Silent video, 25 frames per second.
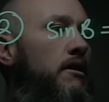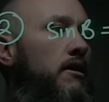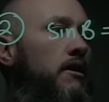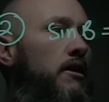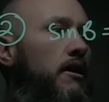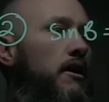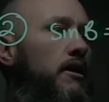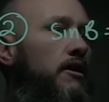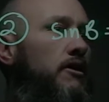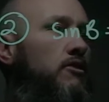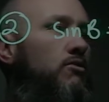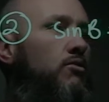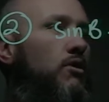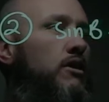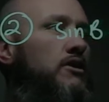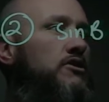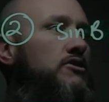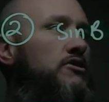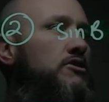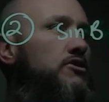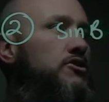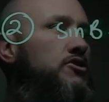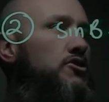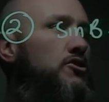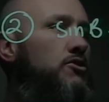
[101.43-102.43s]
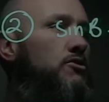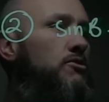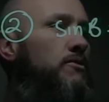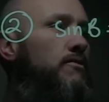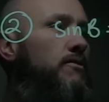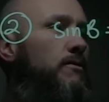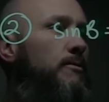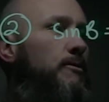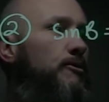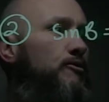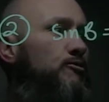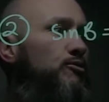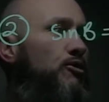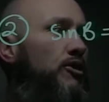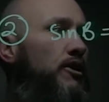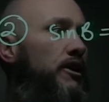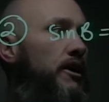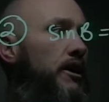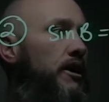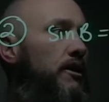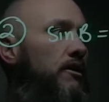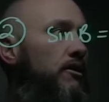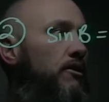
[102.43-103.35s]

And equation 2, if I multiply it out,